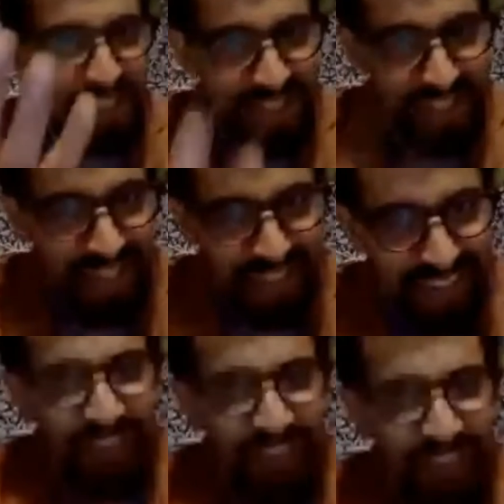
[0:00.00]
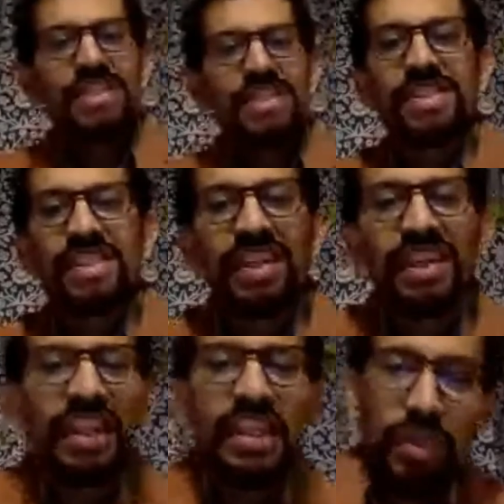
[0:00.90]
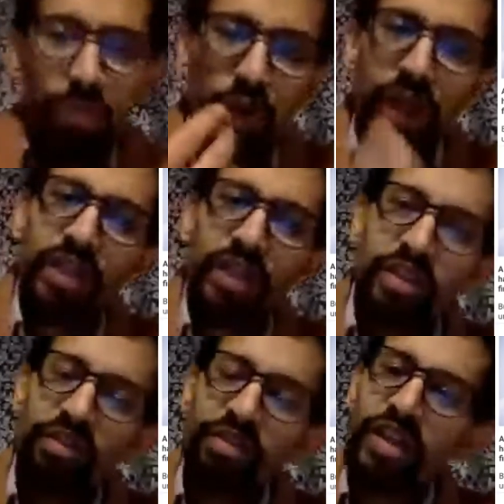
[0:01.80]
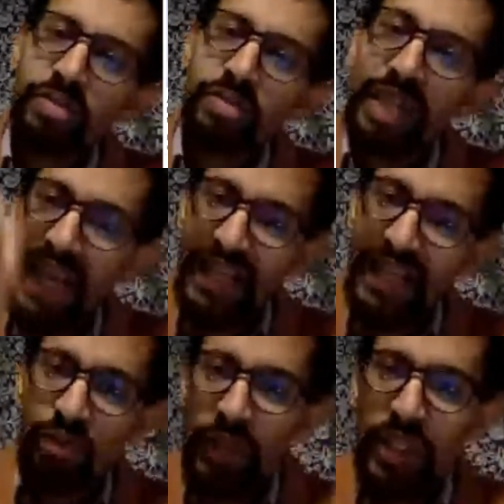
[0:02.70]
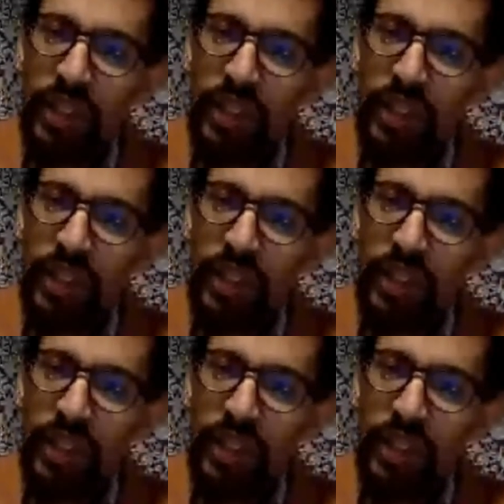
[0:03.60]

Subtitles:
all of this is a product of the virus being active within you.